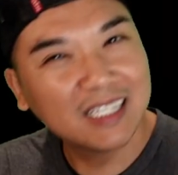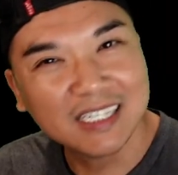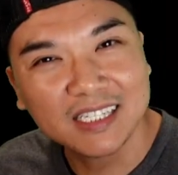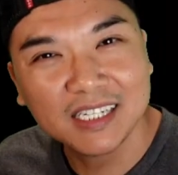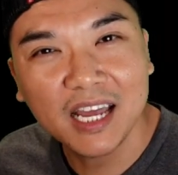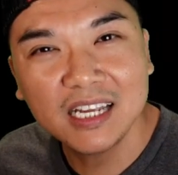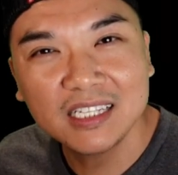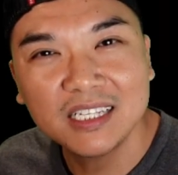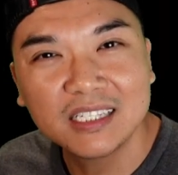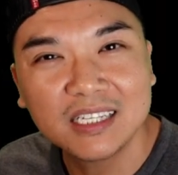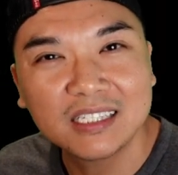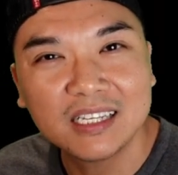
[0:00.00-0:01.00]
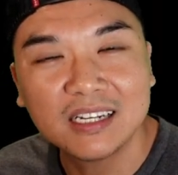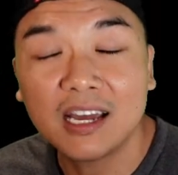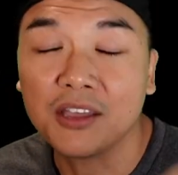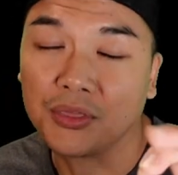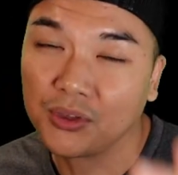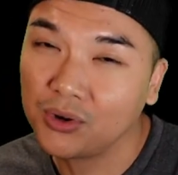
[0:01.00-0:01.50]
is
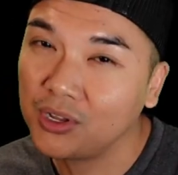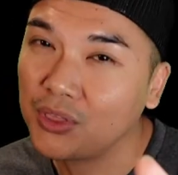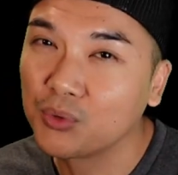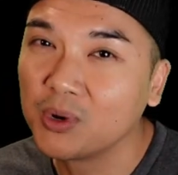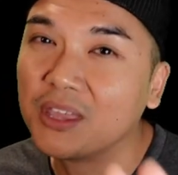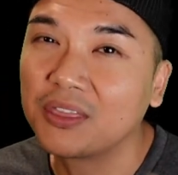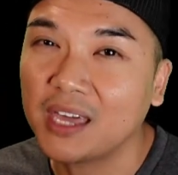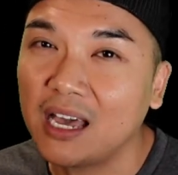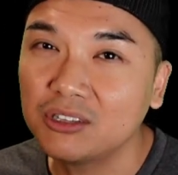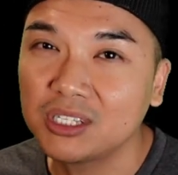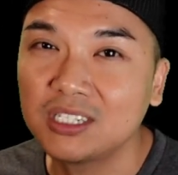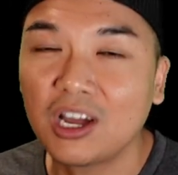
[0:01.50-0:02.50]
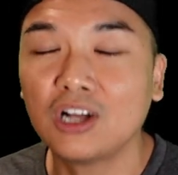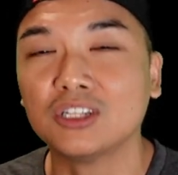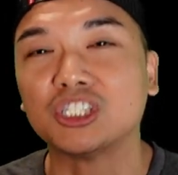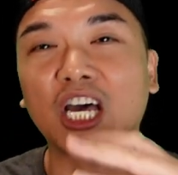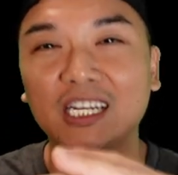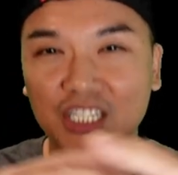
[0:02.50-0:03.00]
1969,
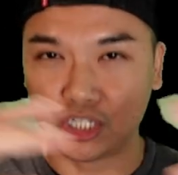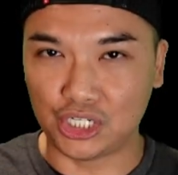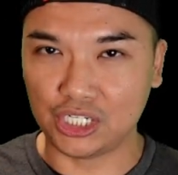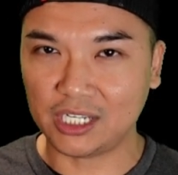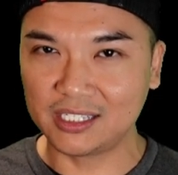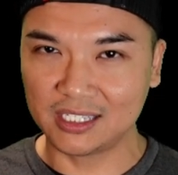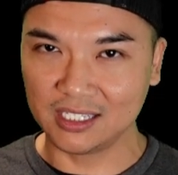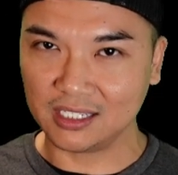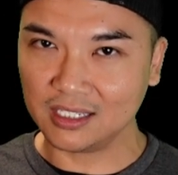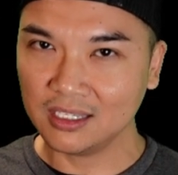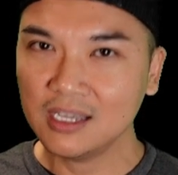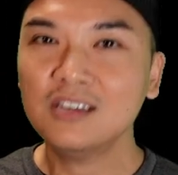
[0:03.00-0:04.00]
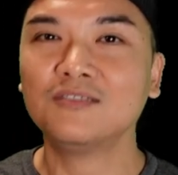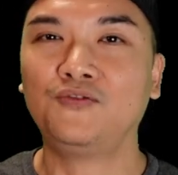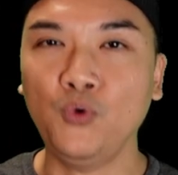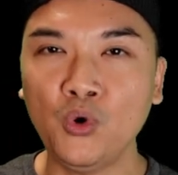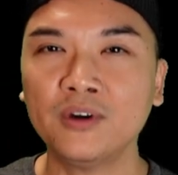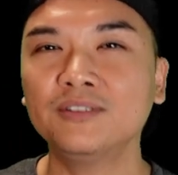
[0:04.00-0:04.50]
$33,000 adjusted
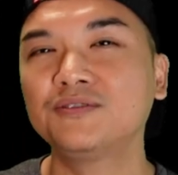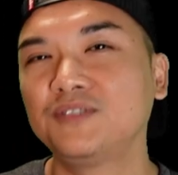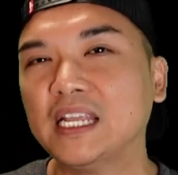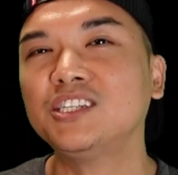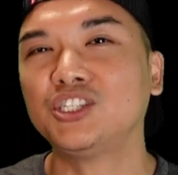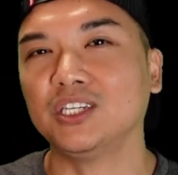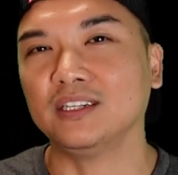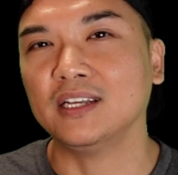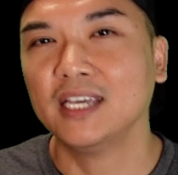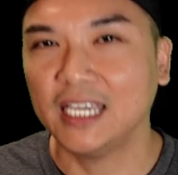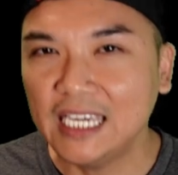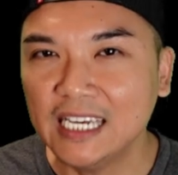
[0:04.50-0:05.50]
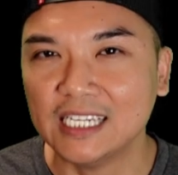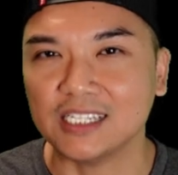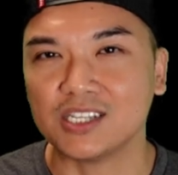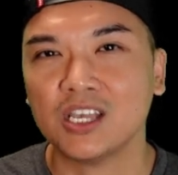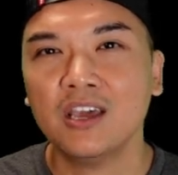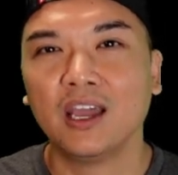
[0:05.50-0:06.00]
for inflation
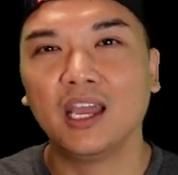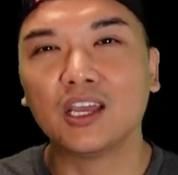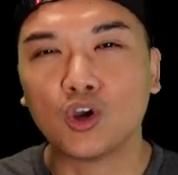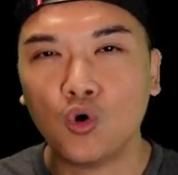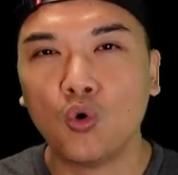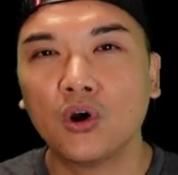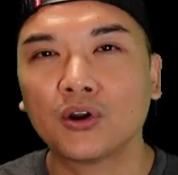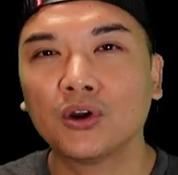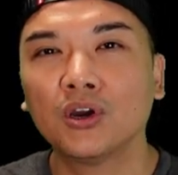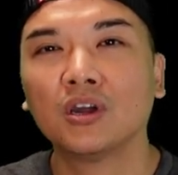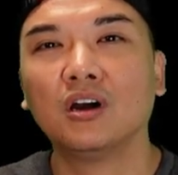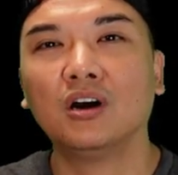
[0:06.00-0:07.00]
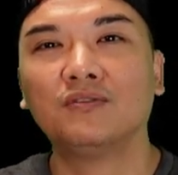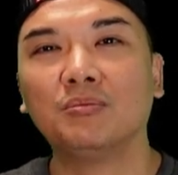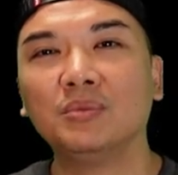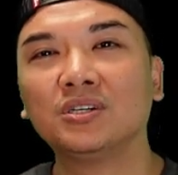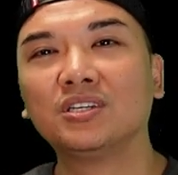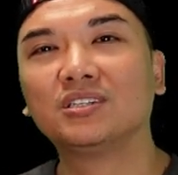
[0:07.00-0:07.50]
is a quarter of a
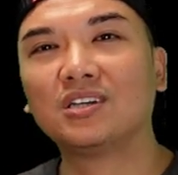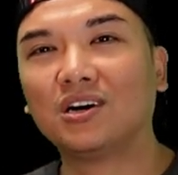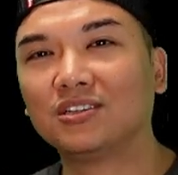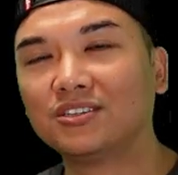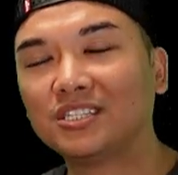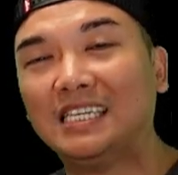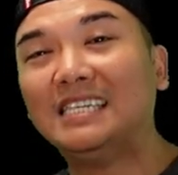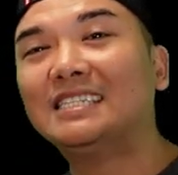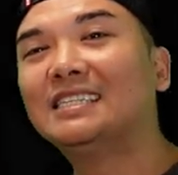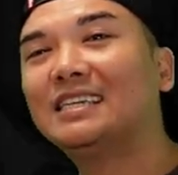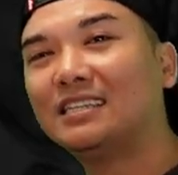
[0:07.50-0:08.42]
million dollars in